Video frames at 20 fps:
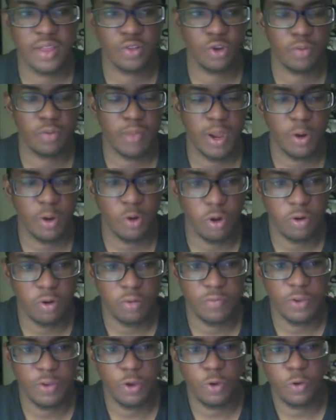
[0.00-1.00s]
doing my quick
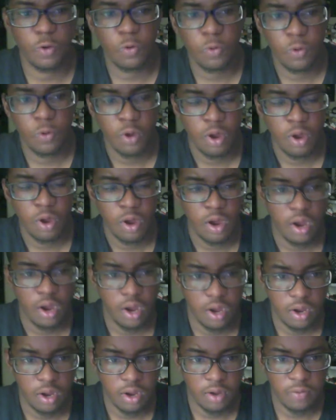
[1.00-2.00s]
review
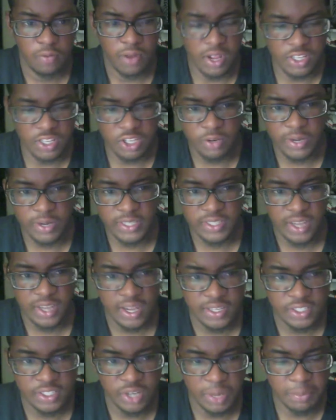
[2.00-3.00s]
of Hunter x
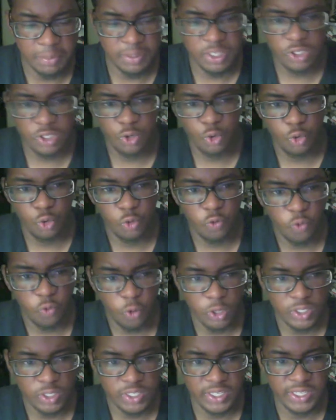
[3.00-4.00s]
Hunter episode
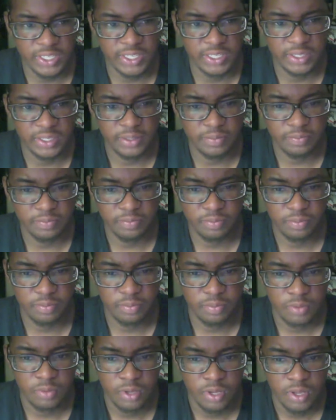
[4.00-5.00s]
14.
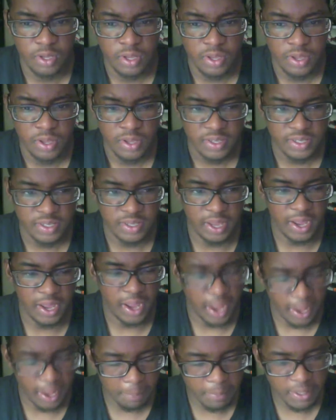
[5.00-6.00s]
See,
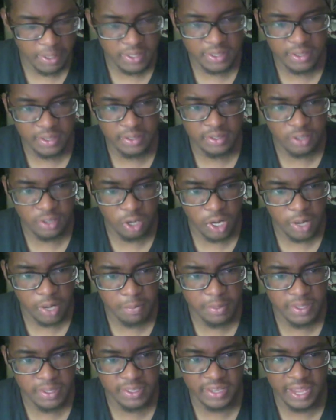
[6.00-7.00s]
I
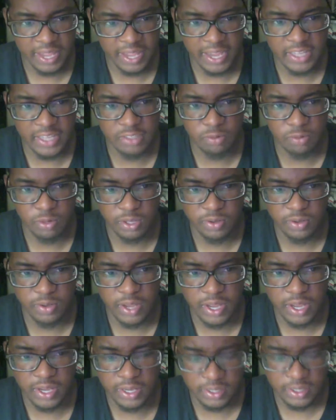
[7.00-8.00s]
missed last week, you
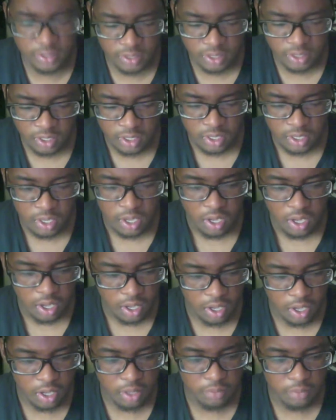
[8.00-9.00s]
guys.
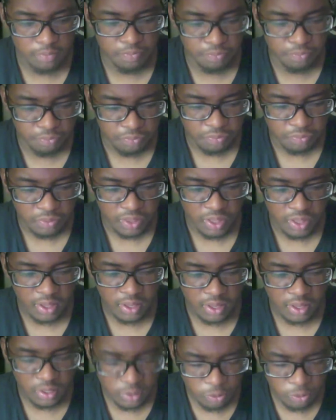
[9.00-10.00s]
The
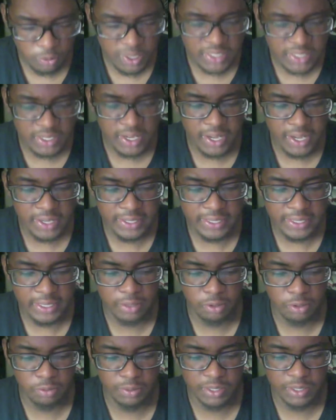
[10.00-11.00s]
reason I did
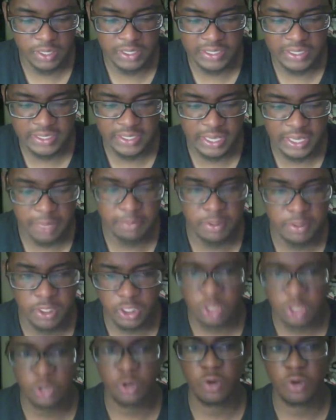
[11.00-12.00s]
was because the
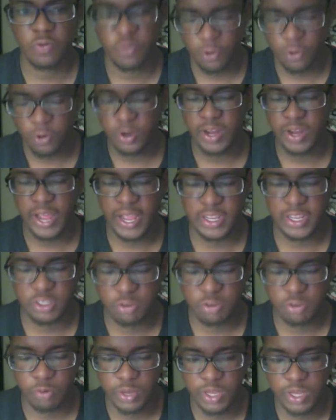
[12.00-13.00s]
episode for last
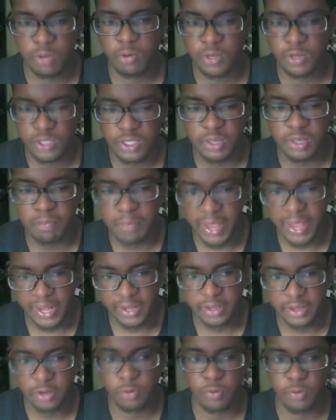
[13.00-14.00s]
week was mainly
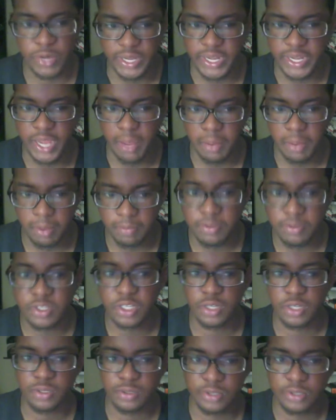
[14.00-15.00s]
a recap
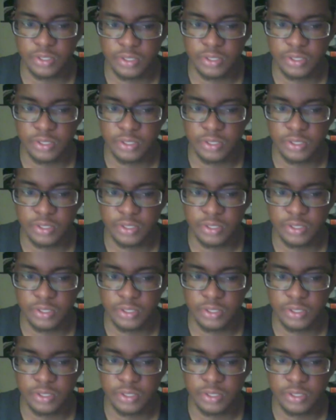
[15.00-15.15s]
episode.